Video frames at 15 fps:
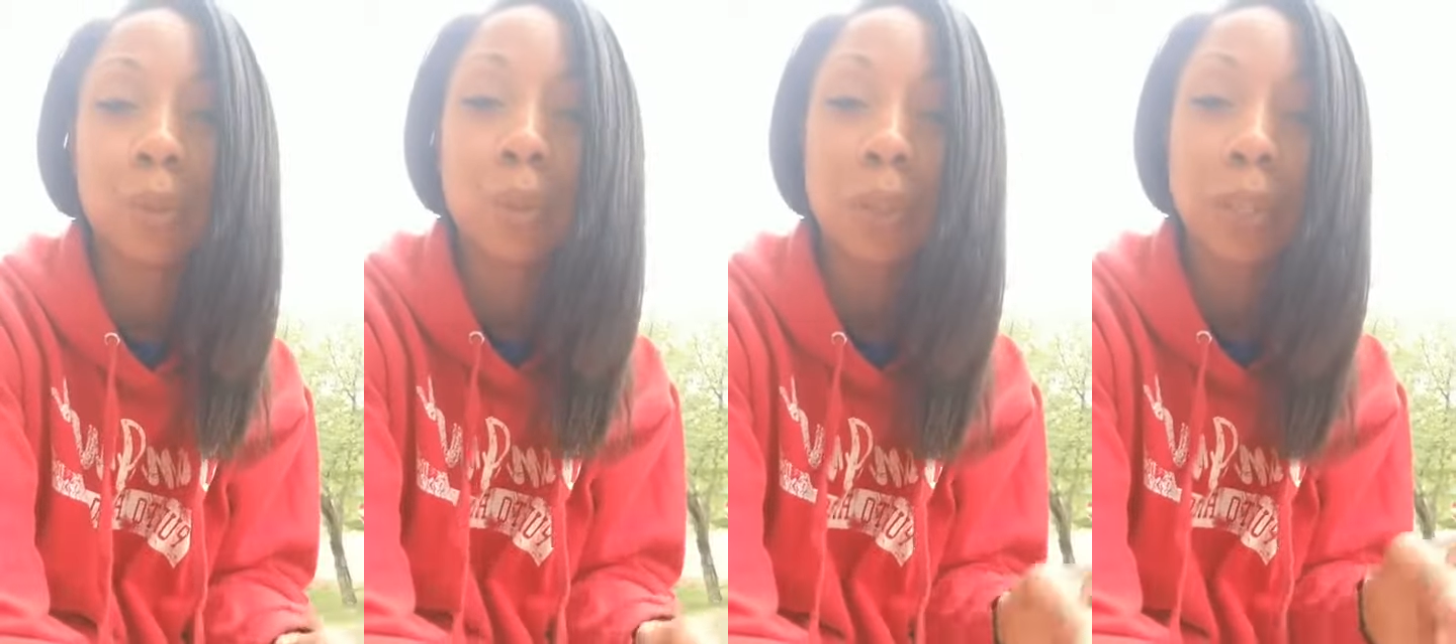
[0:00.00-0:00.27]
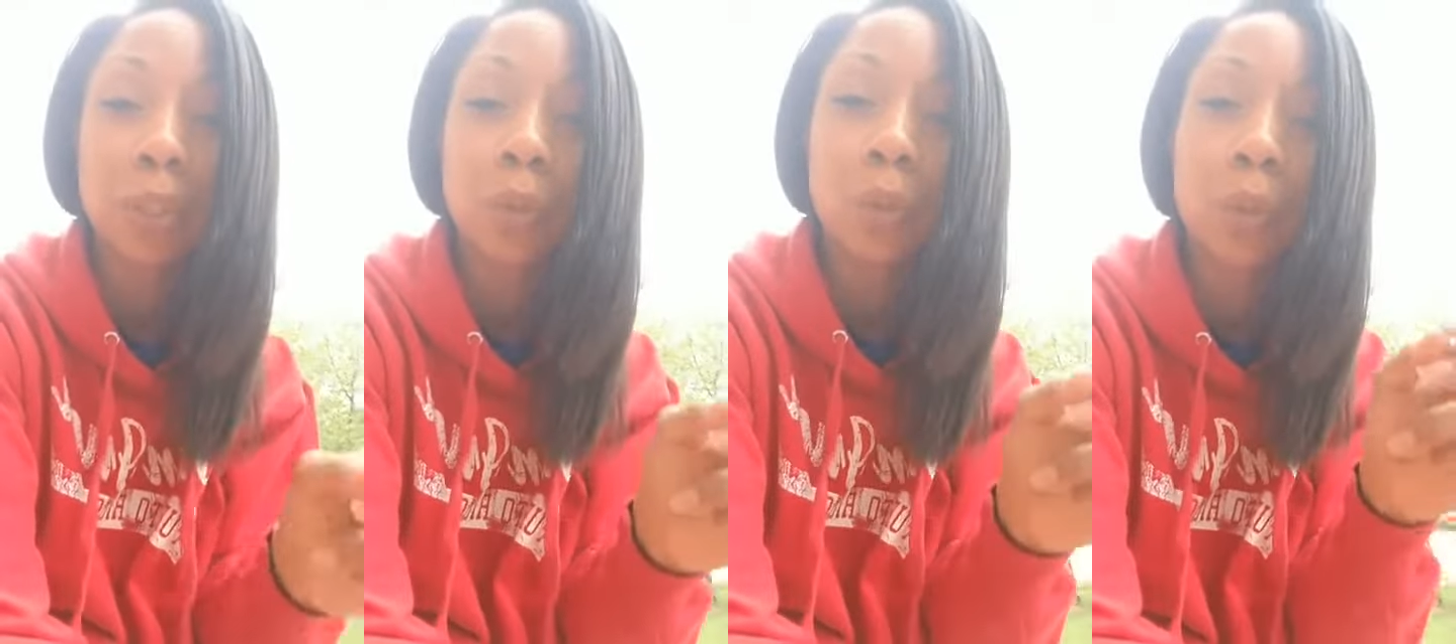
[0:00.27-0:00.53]
so
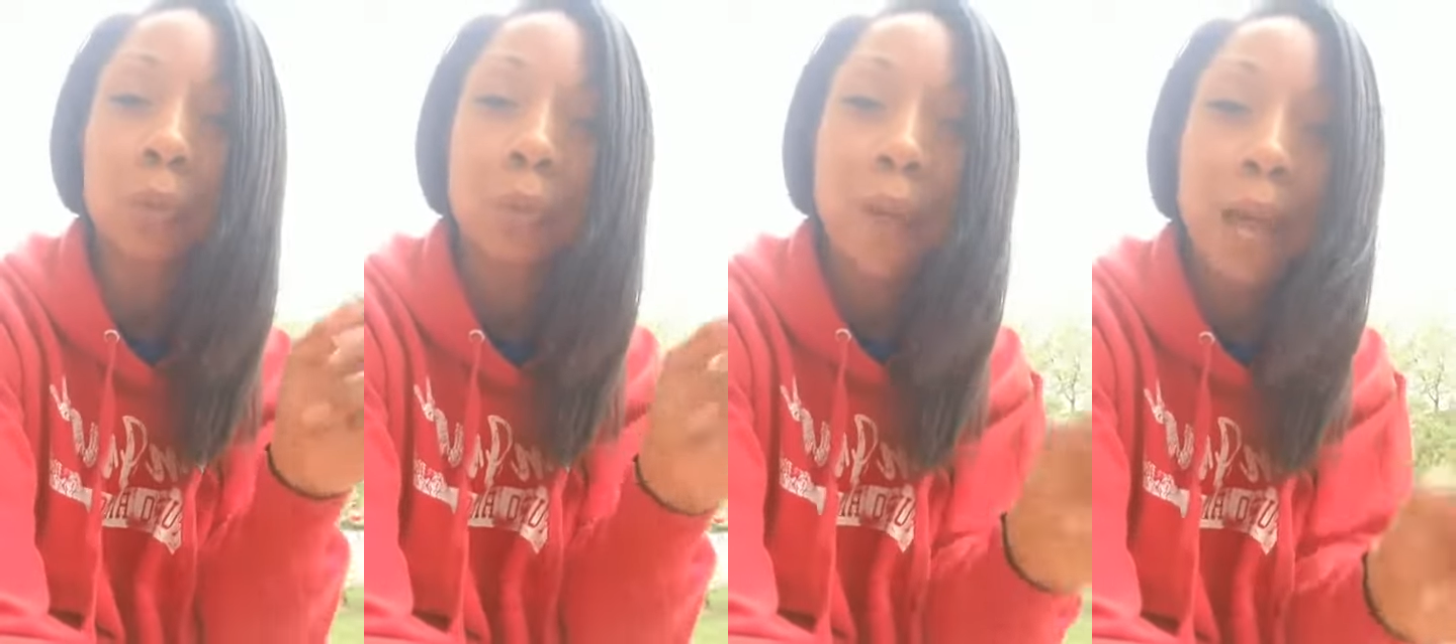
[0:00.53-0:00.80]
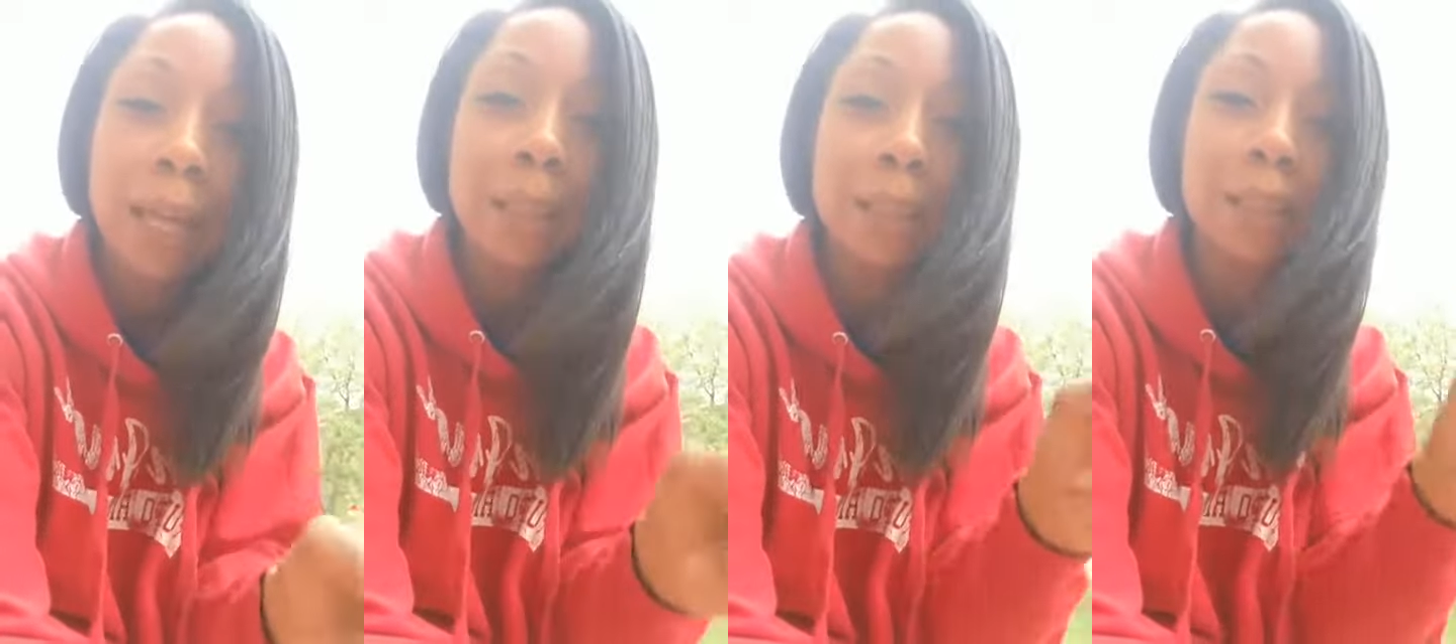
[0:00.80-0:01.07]
that you can
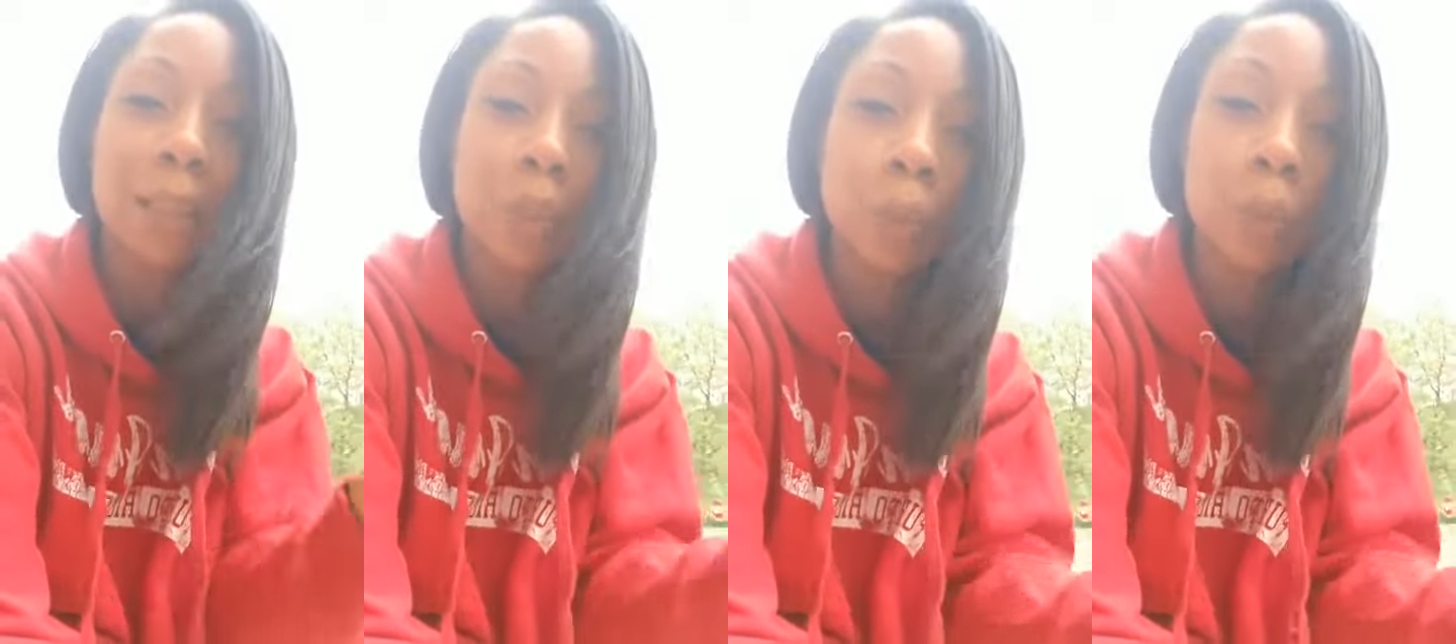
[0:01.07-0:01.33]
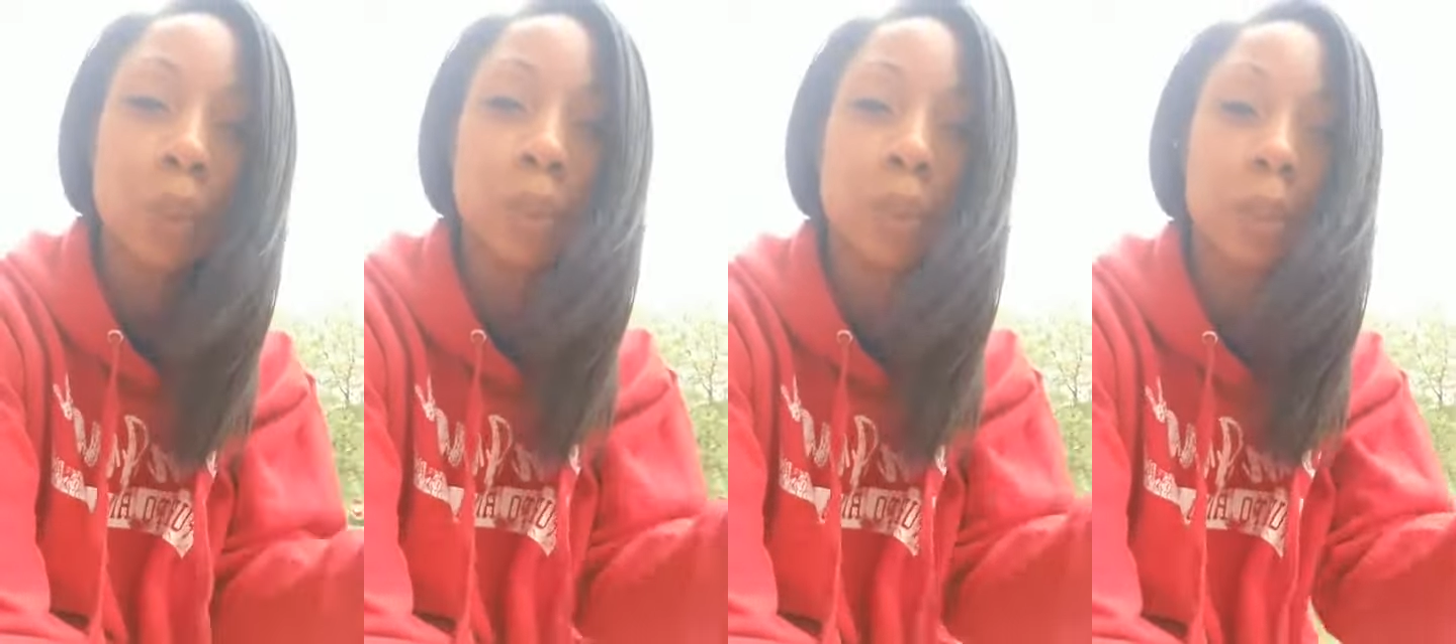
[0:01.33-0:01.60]
find the
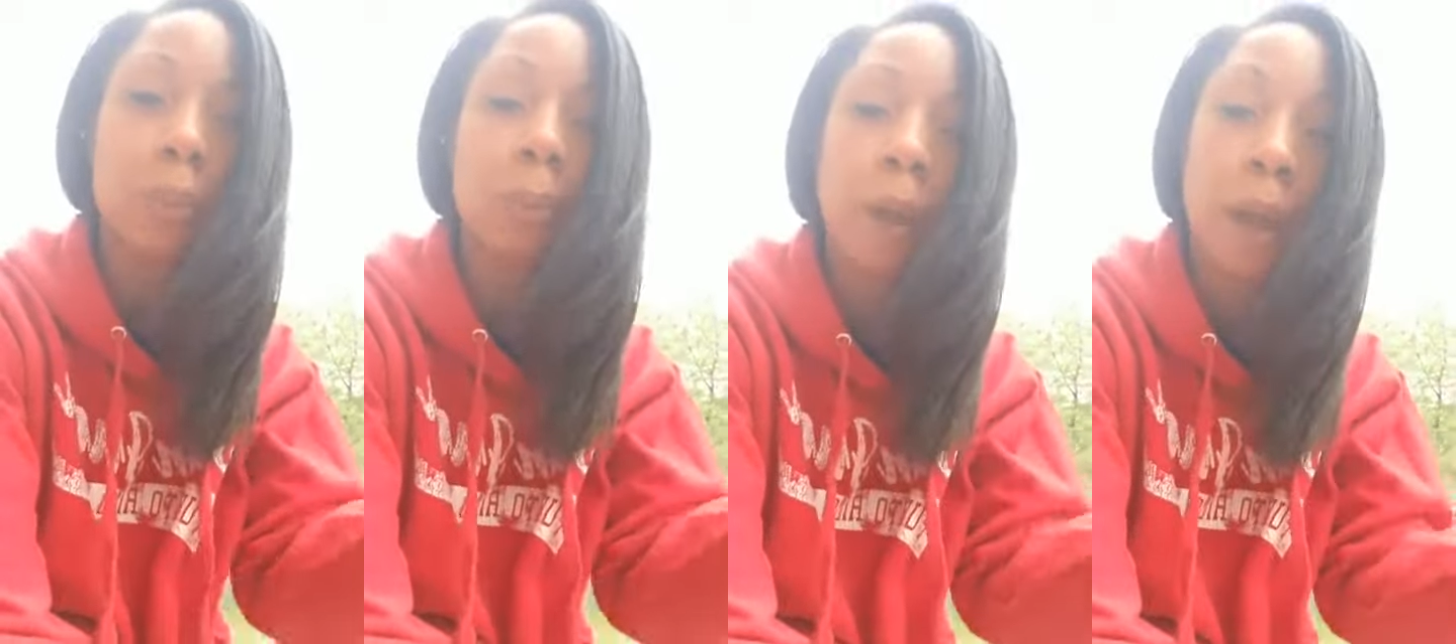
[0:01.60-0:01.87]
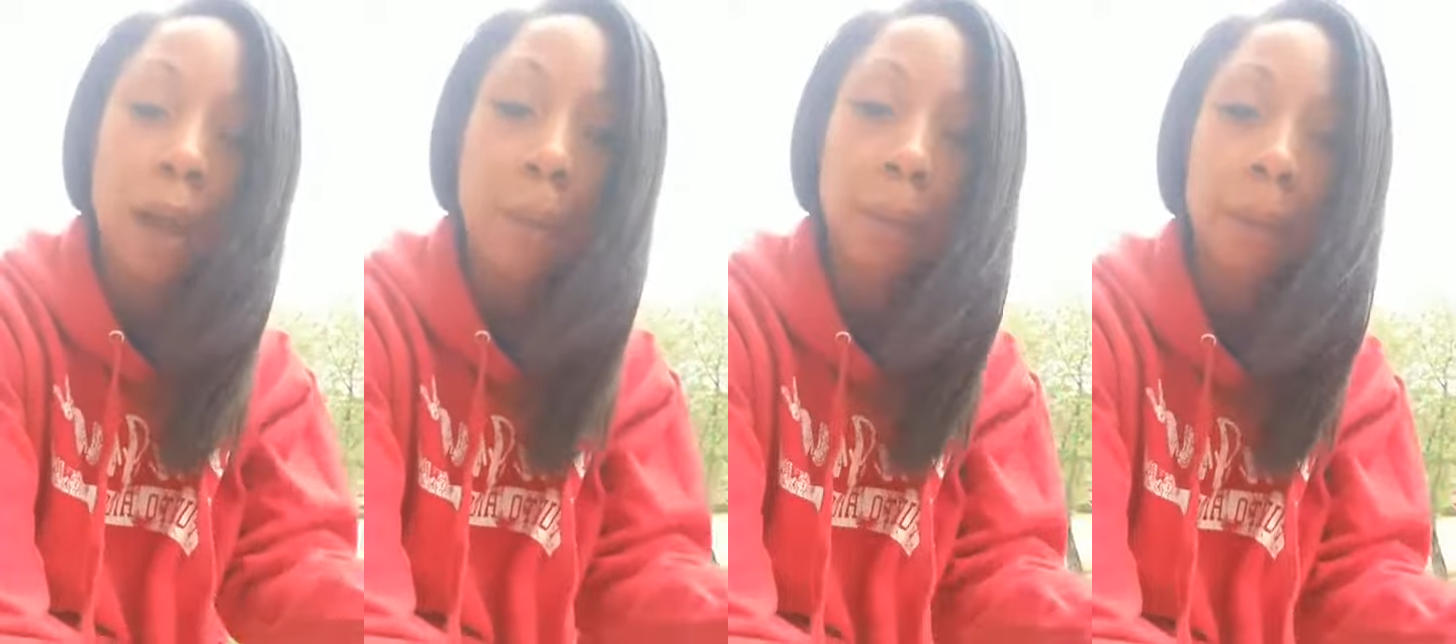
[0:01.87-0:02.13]
solution to the
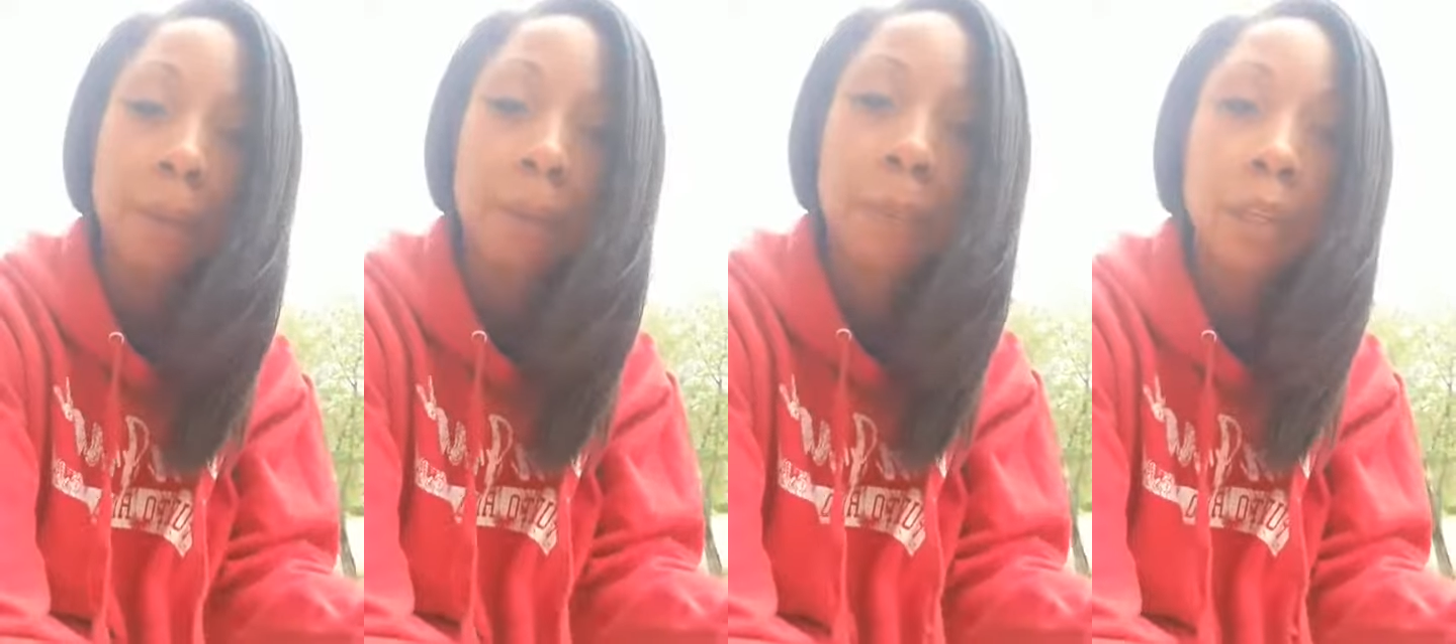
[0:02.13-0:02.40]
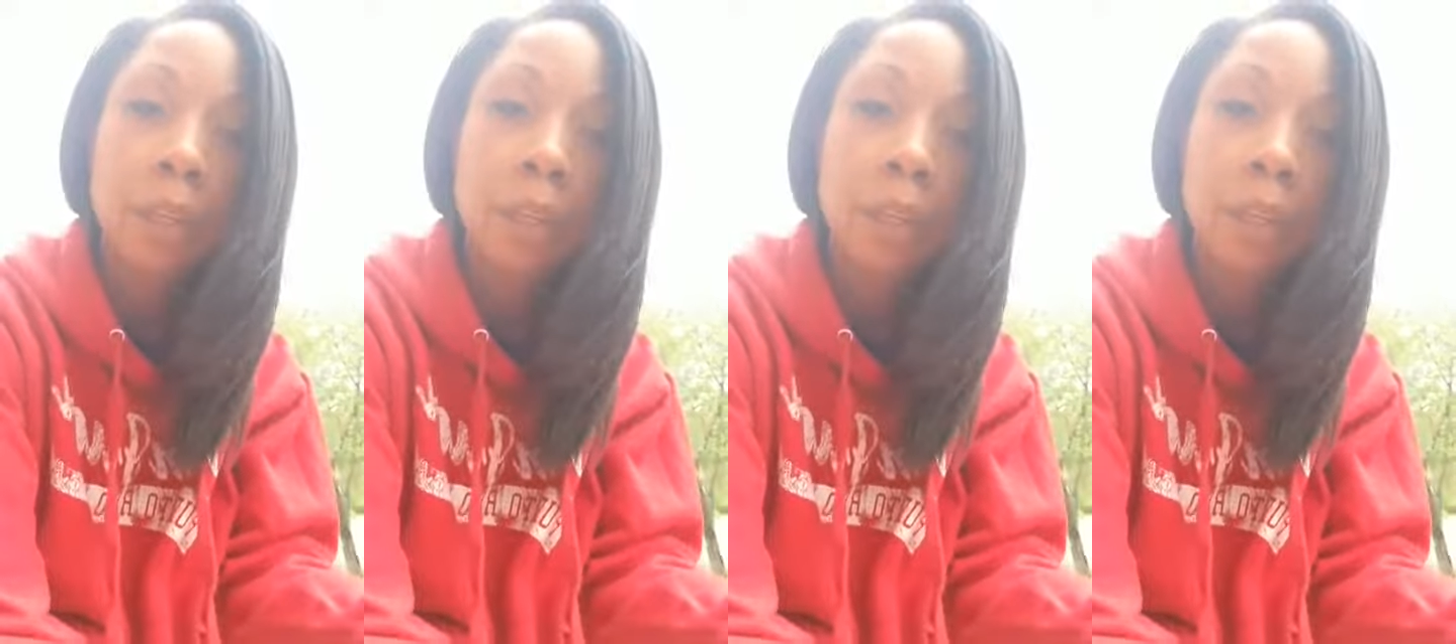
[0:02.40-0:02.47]
problem.